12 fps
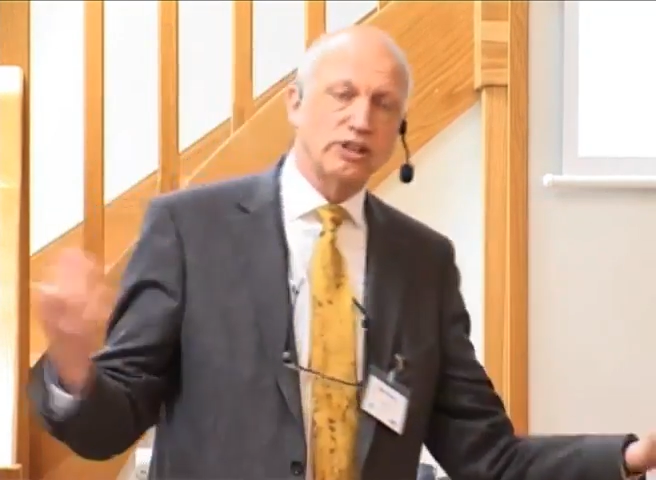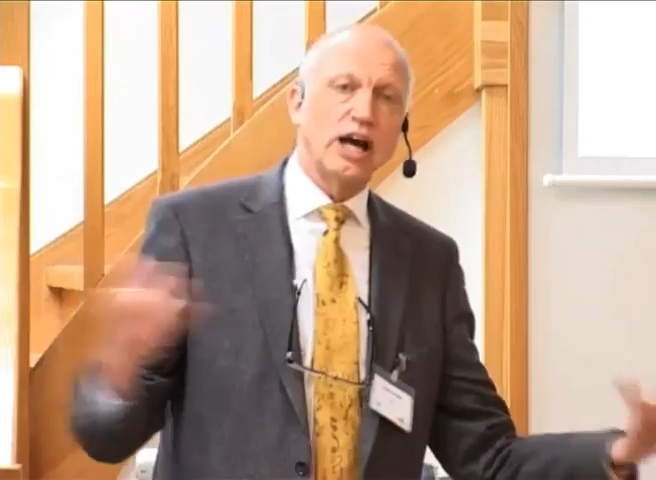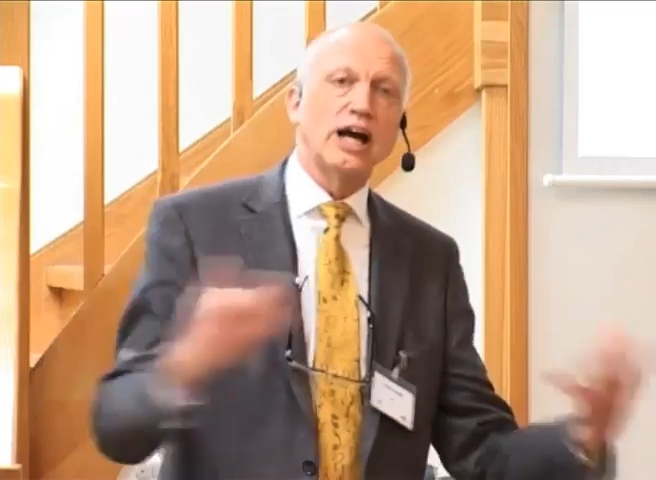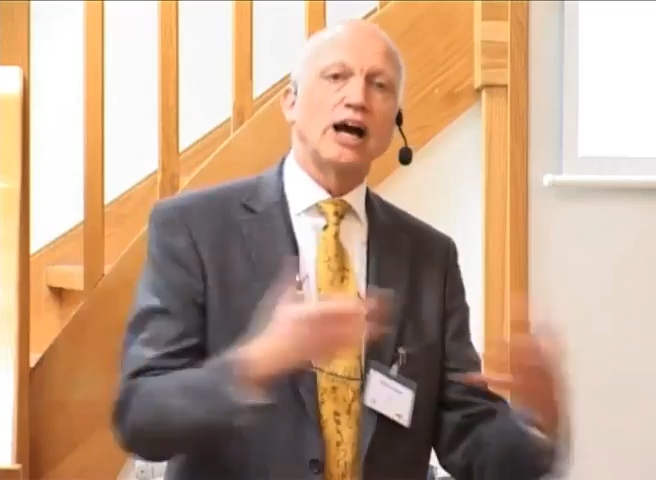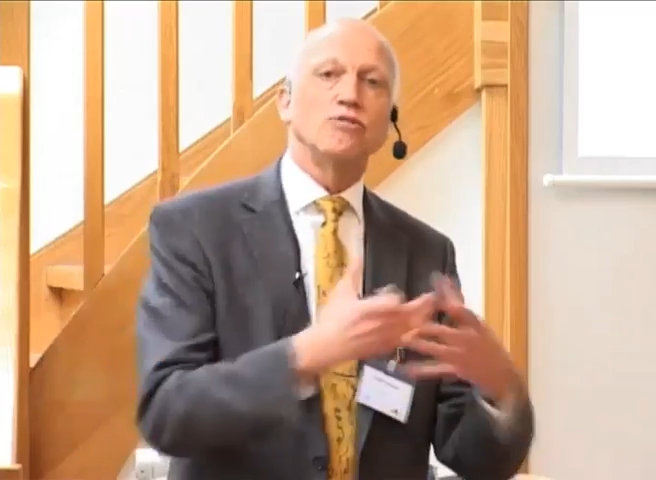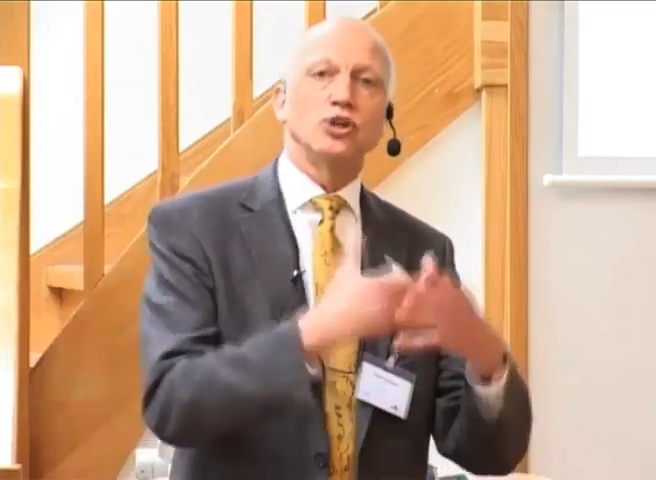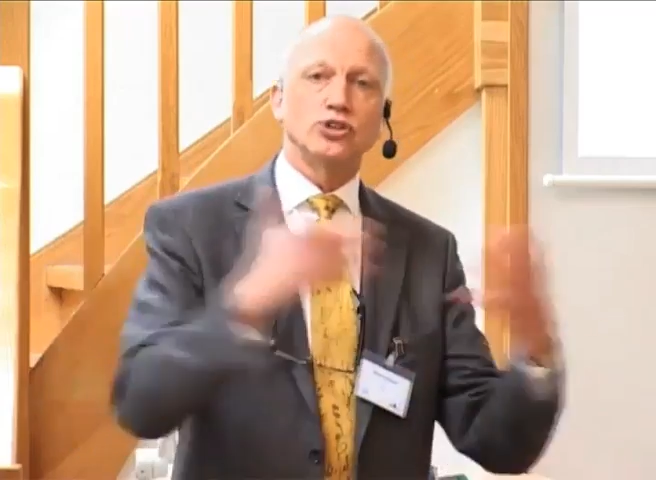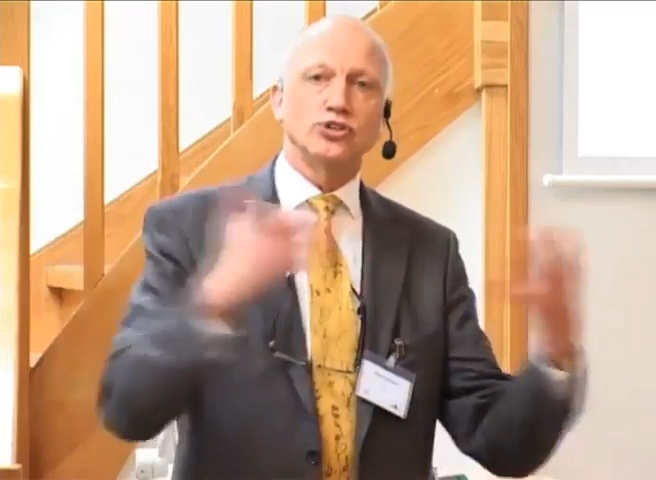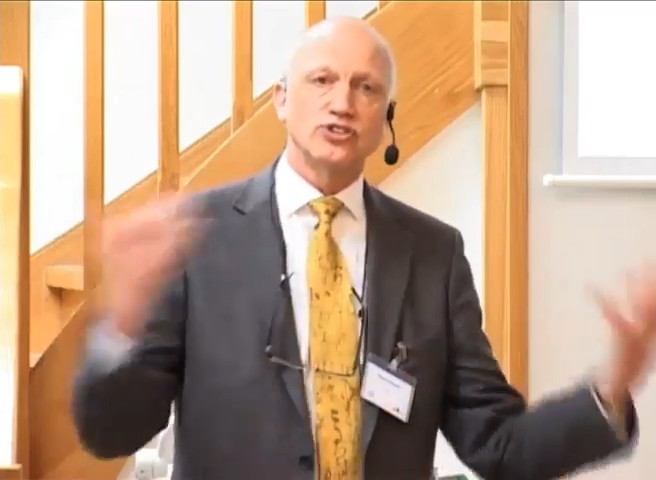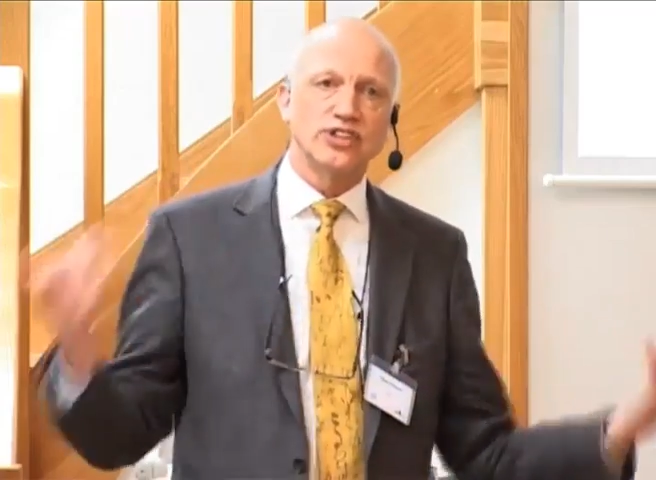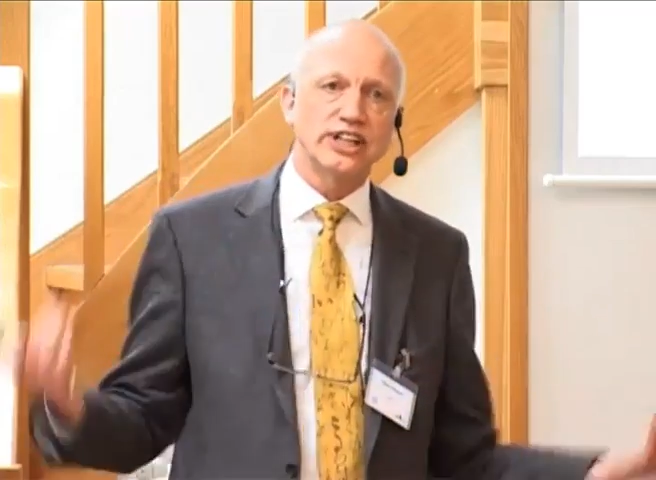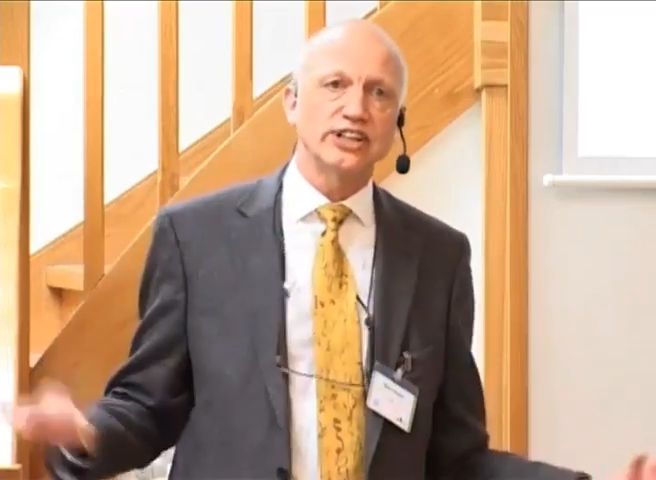have a
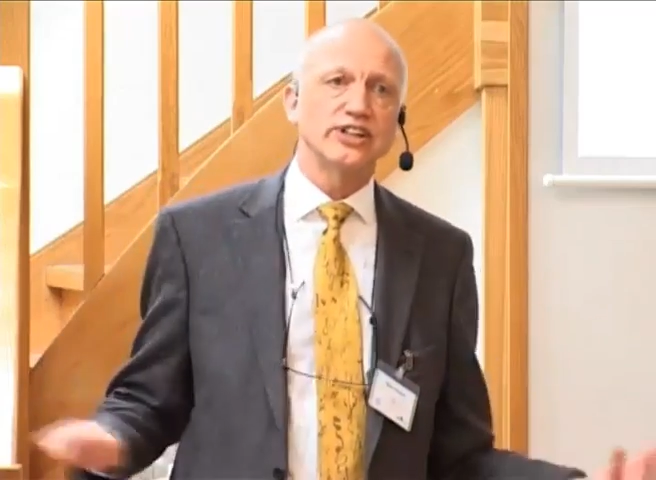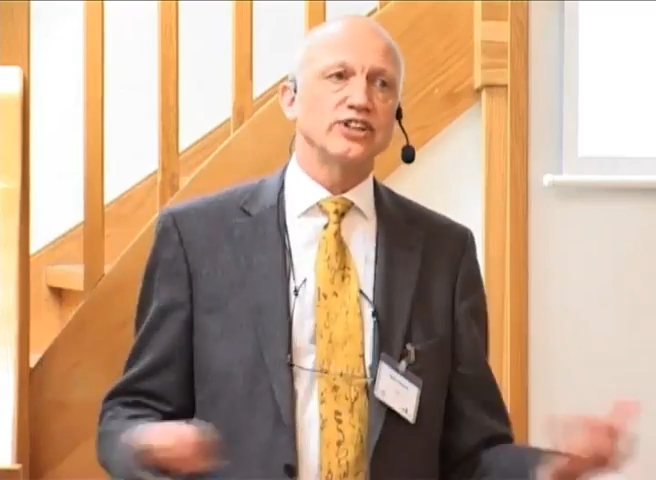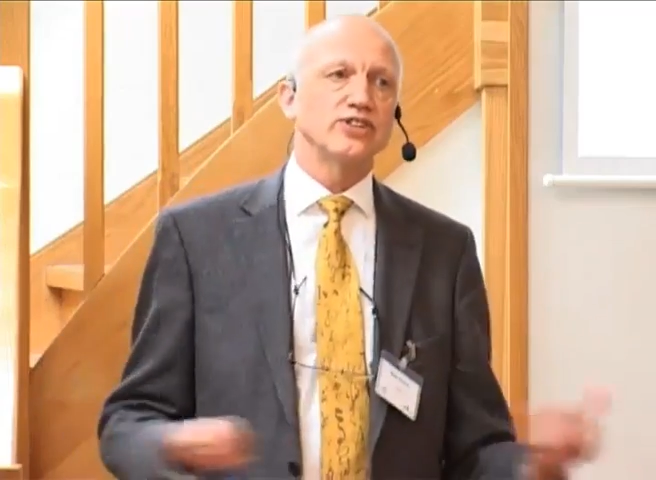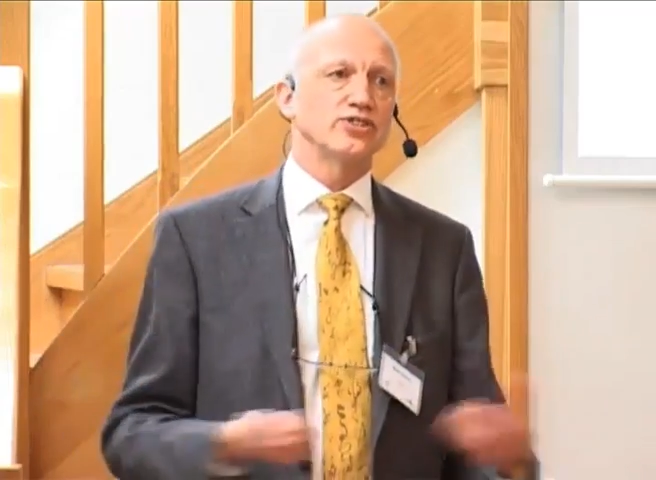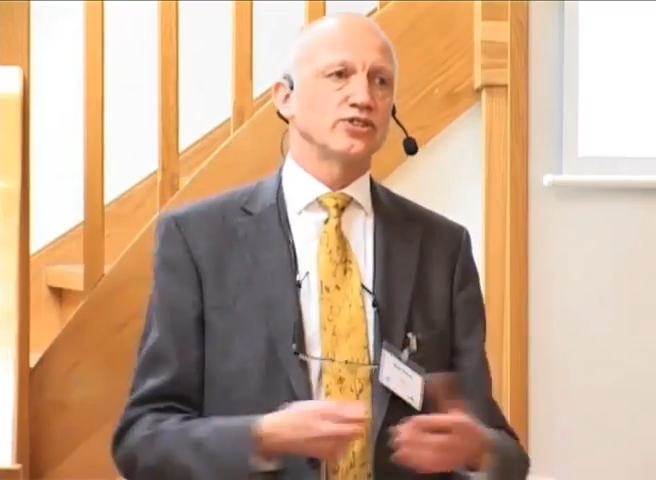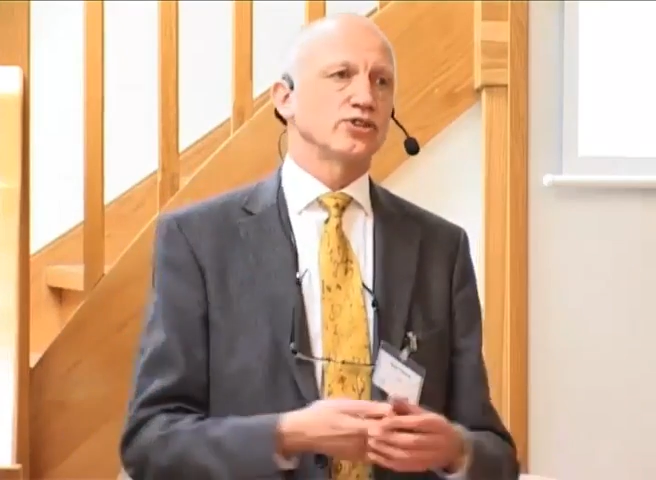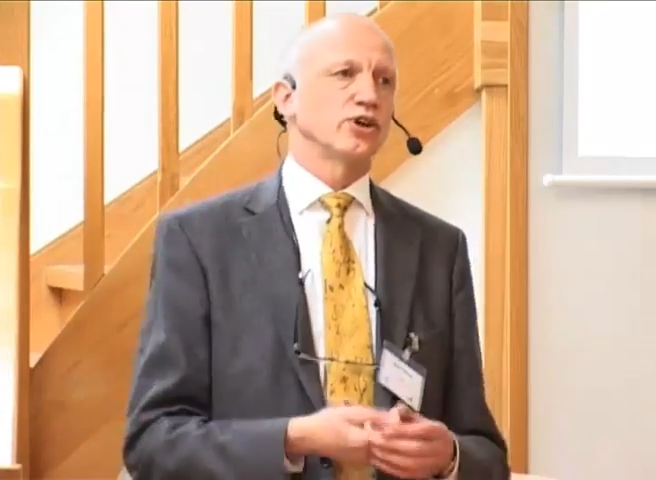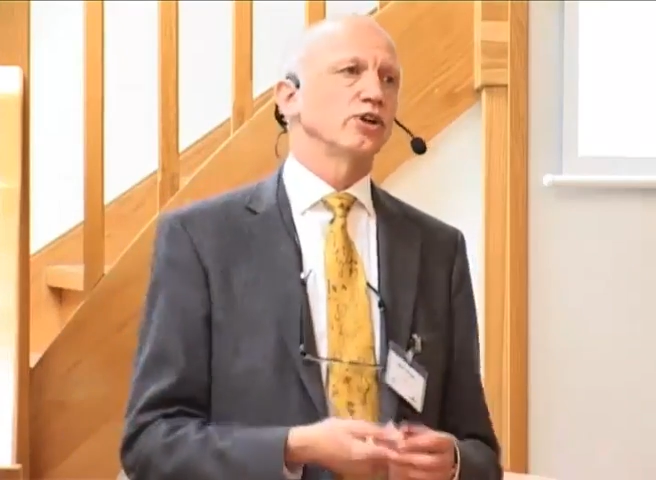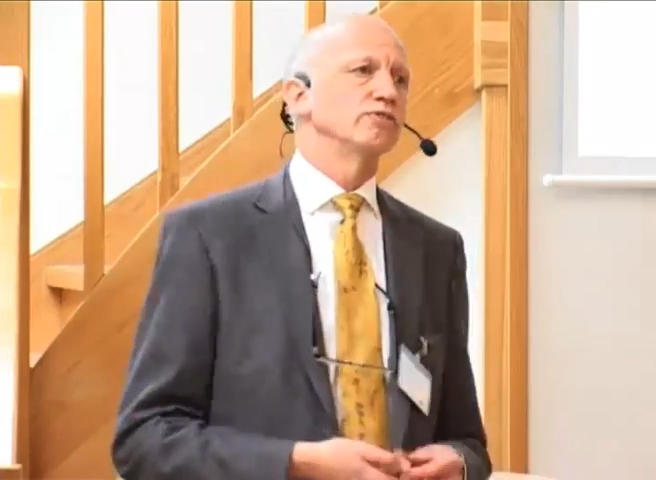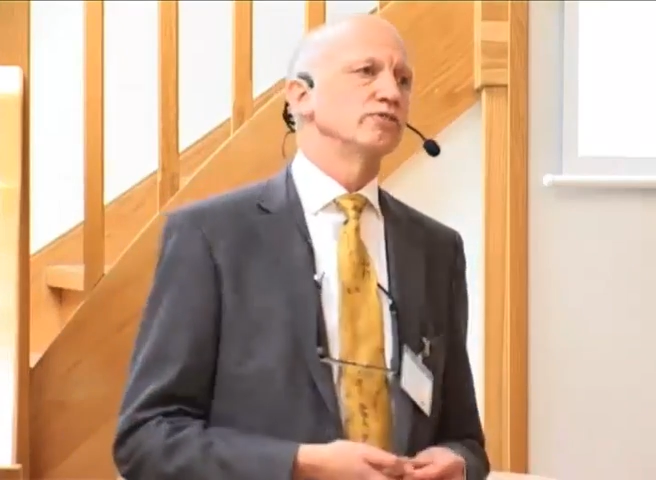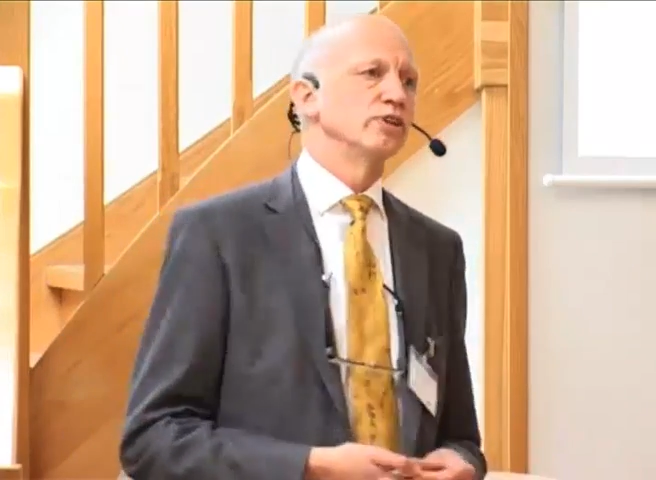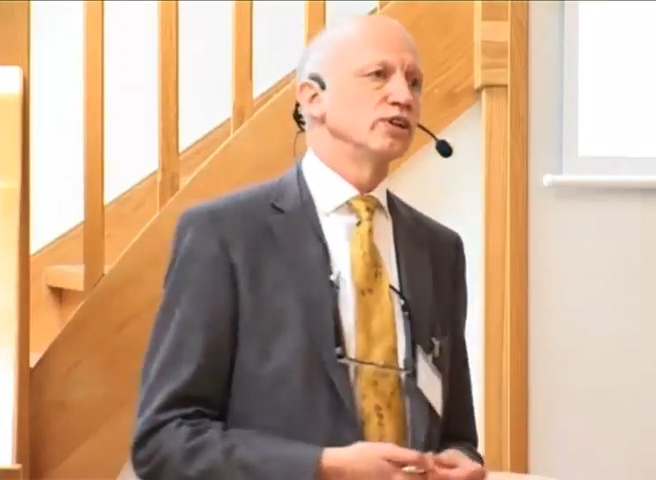series
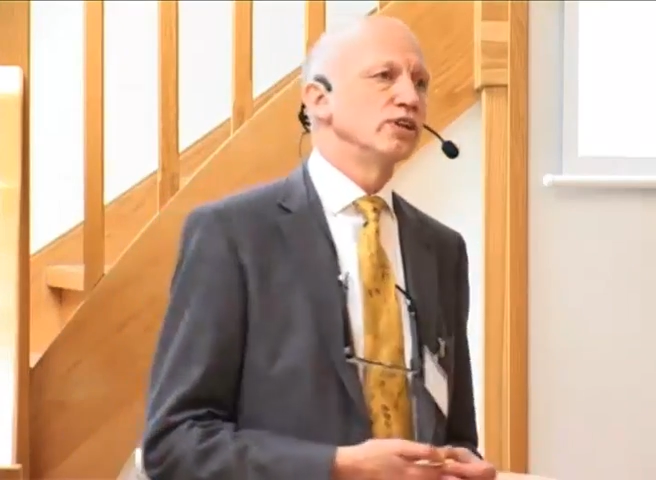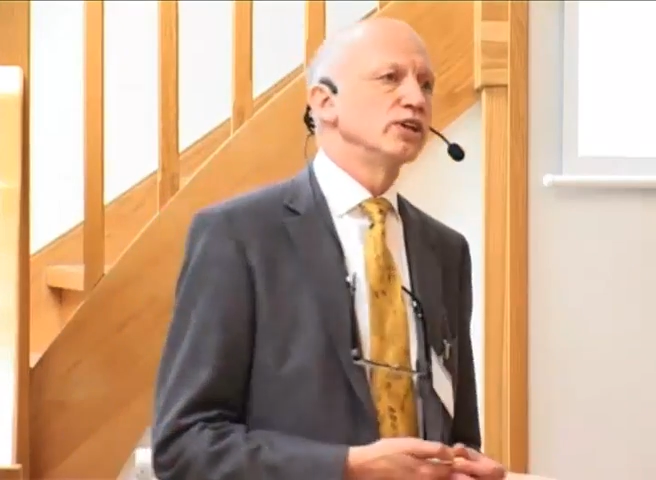of